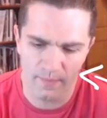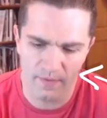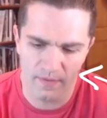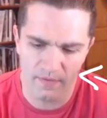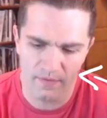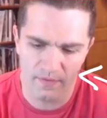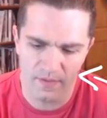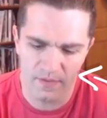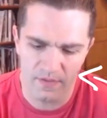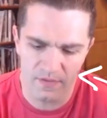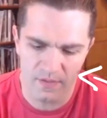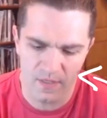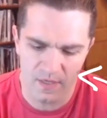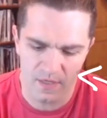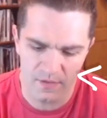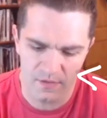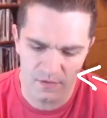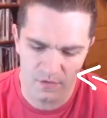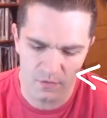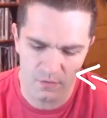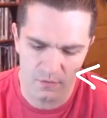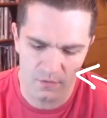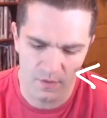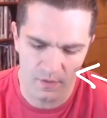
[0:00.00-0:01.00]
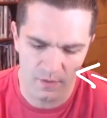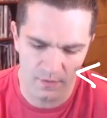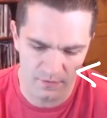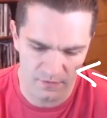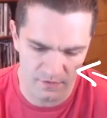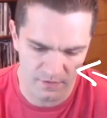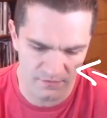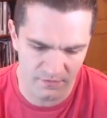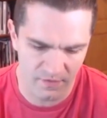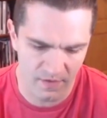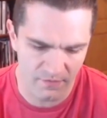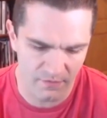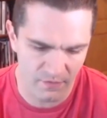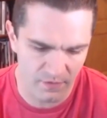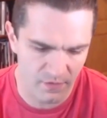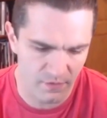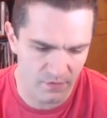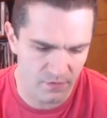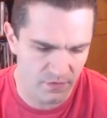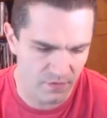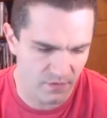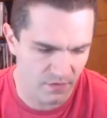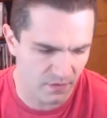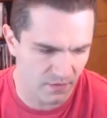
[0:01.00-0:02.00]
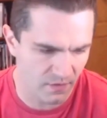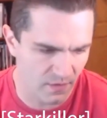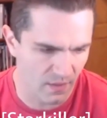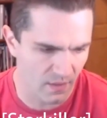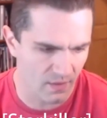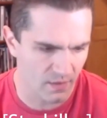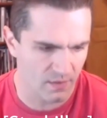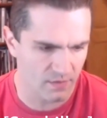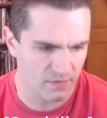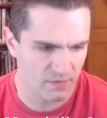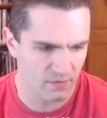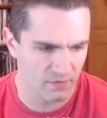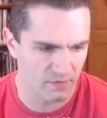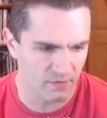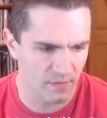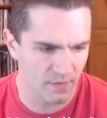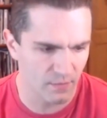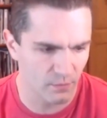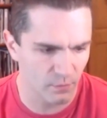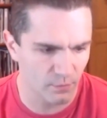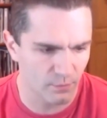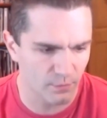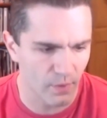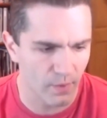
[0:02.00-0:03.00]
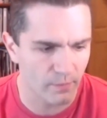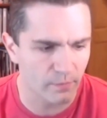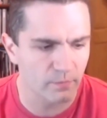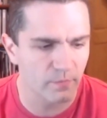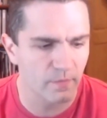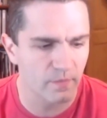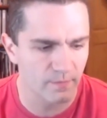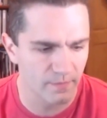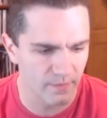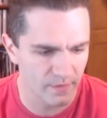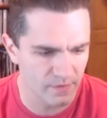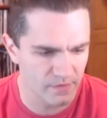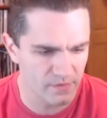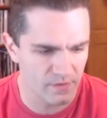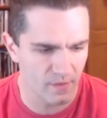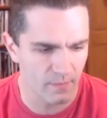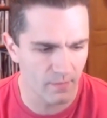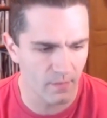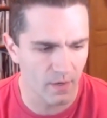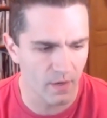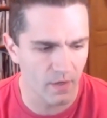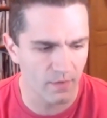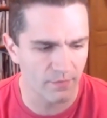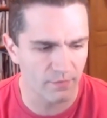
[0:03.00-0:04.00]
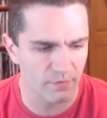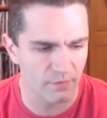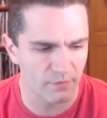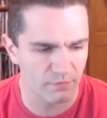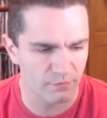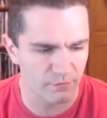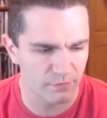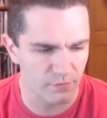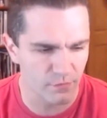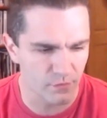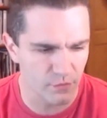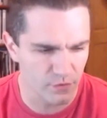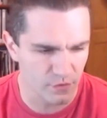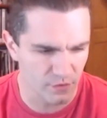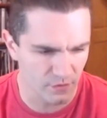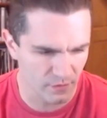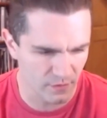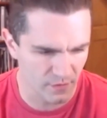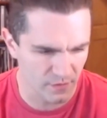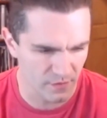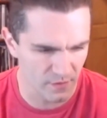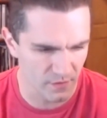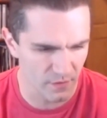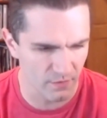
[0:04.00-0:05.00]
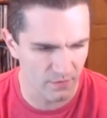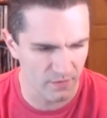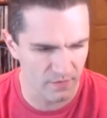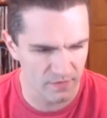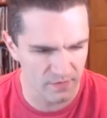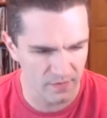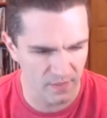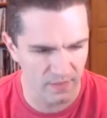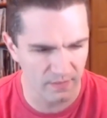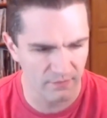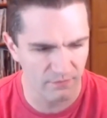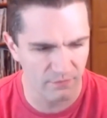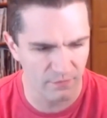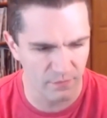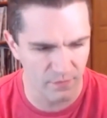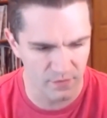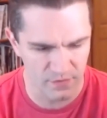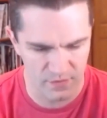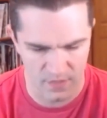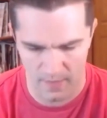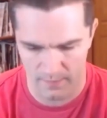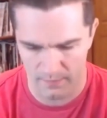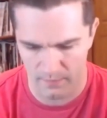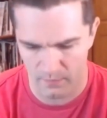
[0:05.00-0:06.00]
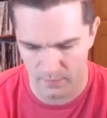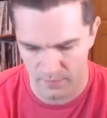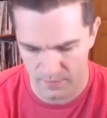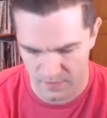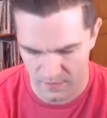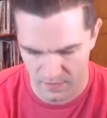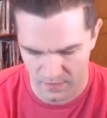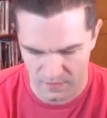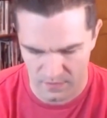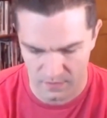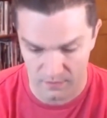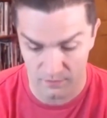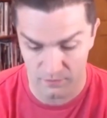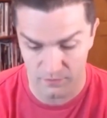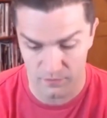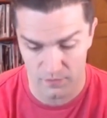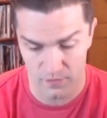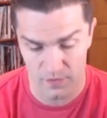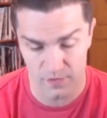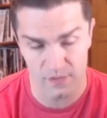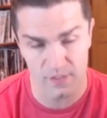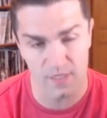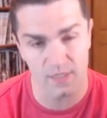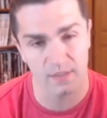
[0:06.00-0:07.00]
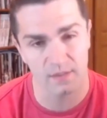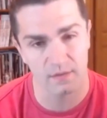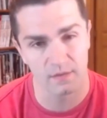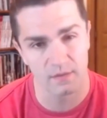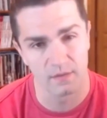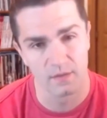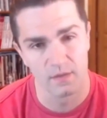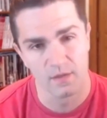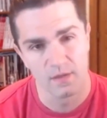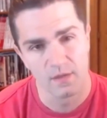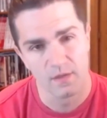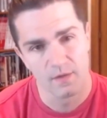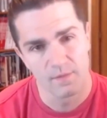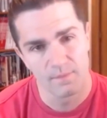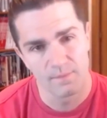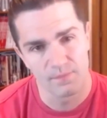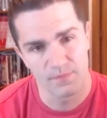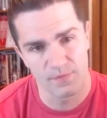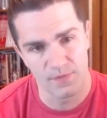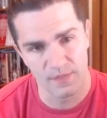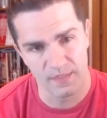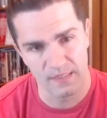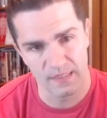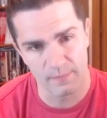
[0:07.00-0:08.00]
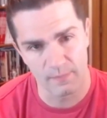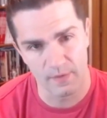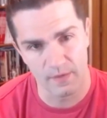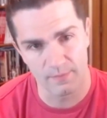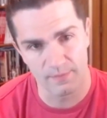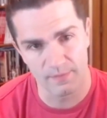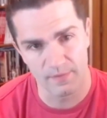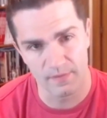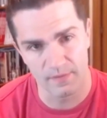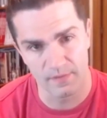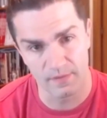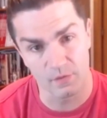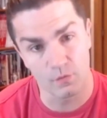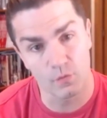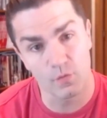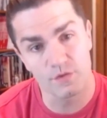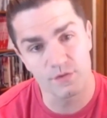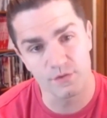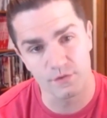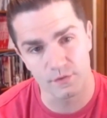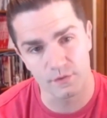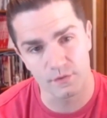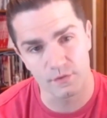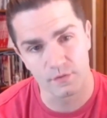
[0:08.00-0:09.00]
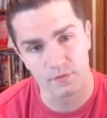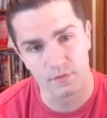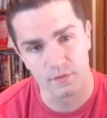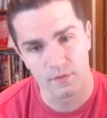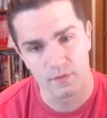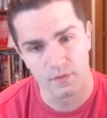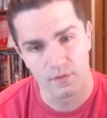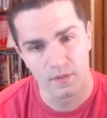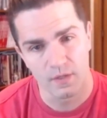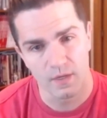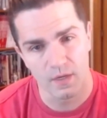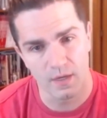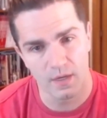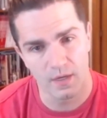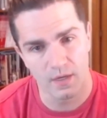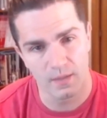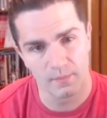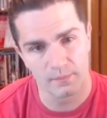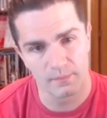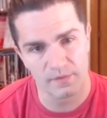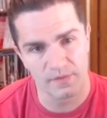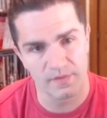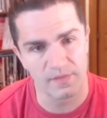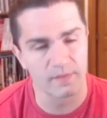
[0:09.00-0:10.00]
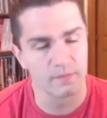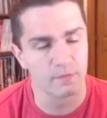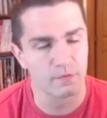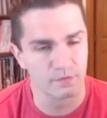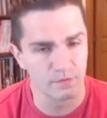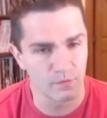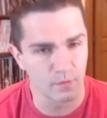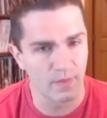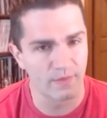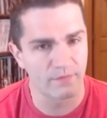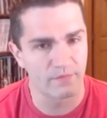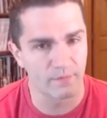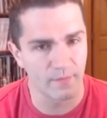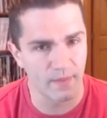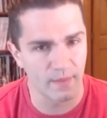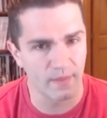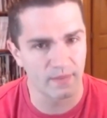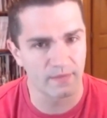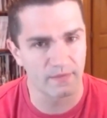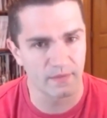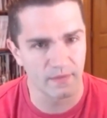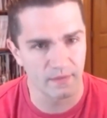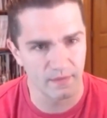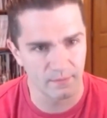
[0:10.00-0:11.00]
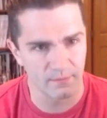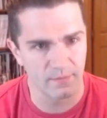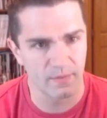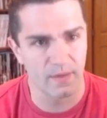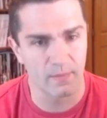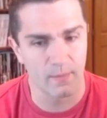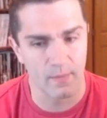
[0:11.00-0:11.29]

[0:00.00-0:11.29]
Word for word: I mean, these days, who knows if they ever used the character? It would probably be some other version because I know that Dave, for example, was thinking for a second that he might be an Inquisitor, um, but then they moved okay. away from that idea.